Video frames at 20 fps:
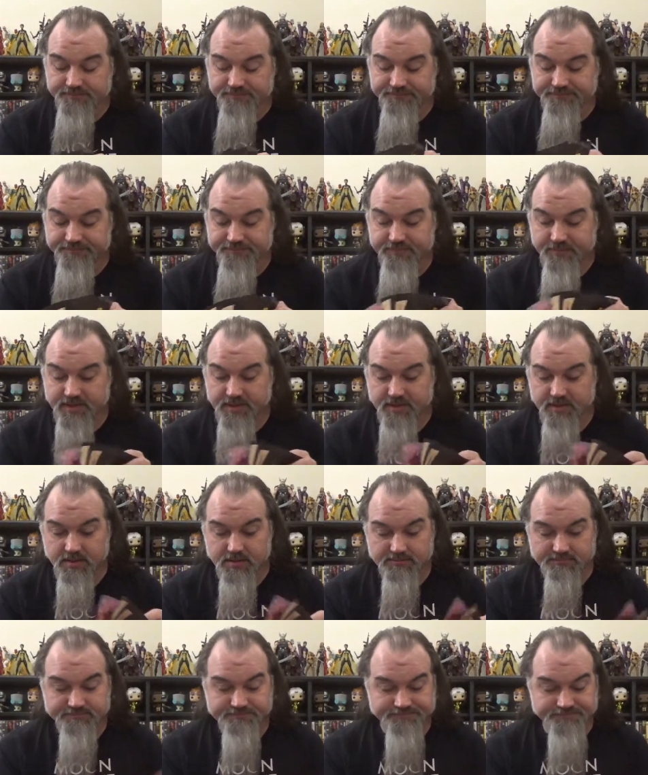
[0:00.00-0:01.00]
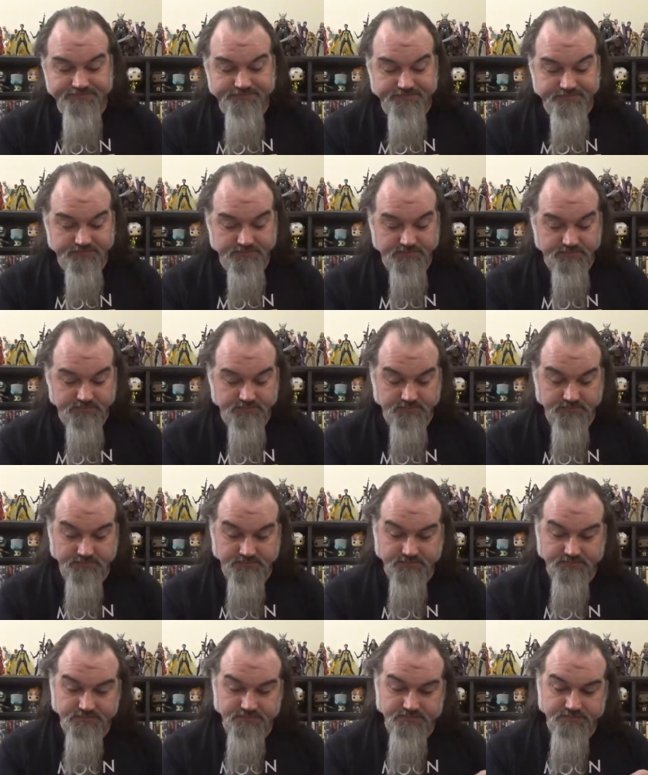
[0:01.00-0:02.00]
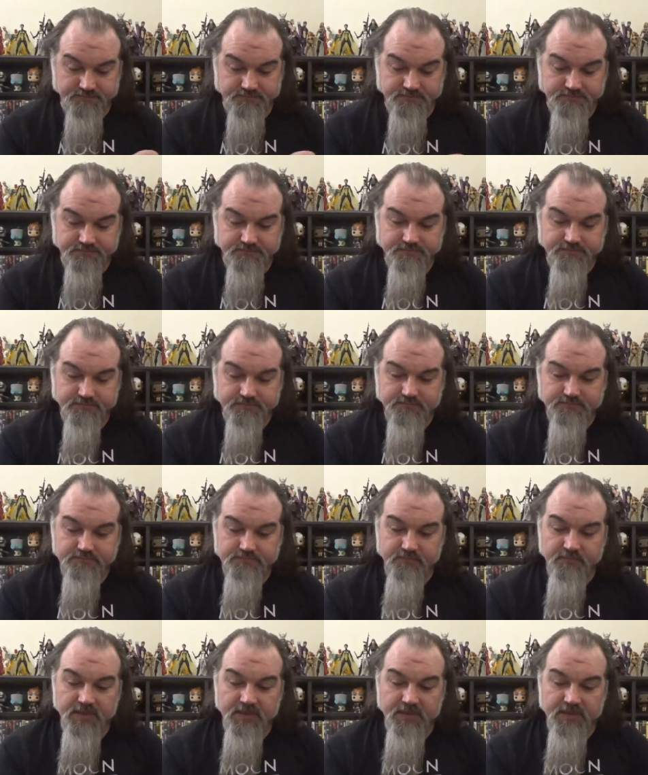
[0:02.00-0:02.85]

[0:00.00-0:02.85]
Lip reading: Nobody speaks.